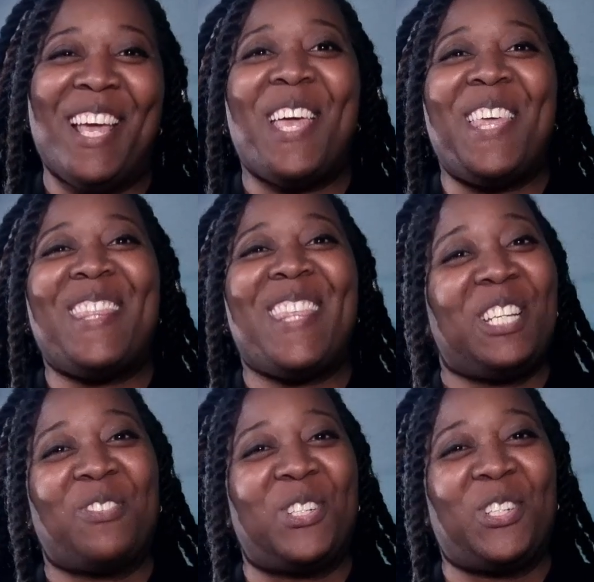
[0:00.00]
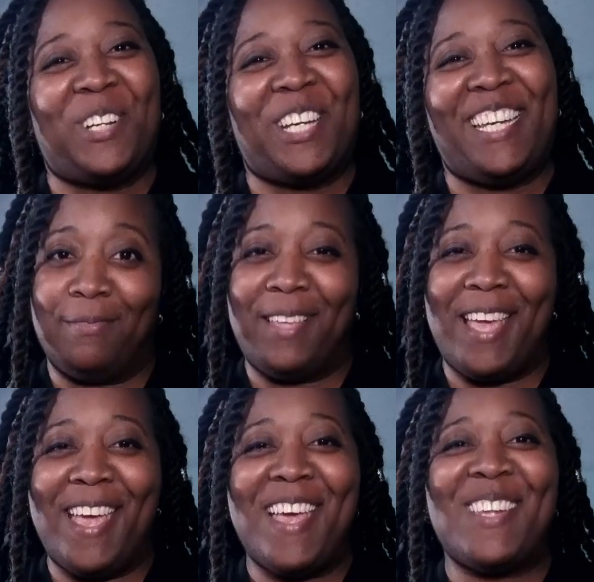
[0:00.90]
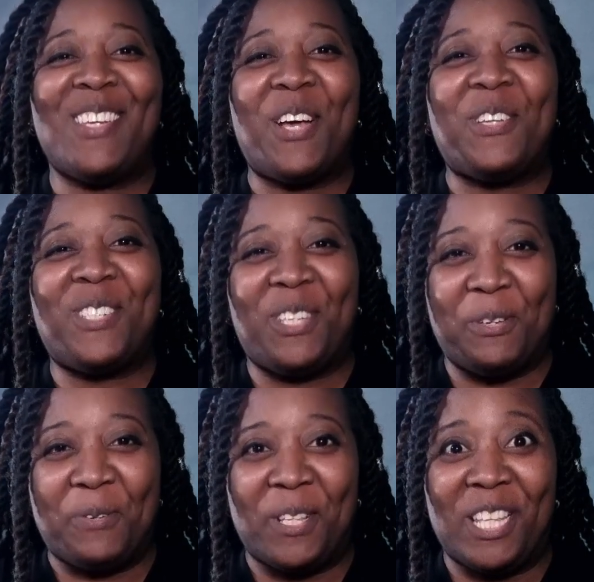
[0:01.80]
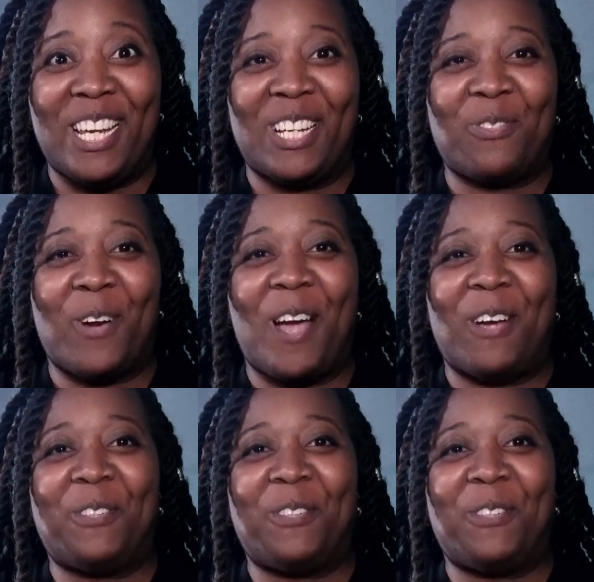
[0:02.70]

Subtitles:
Thanks for joining, and I'll see you on the next round.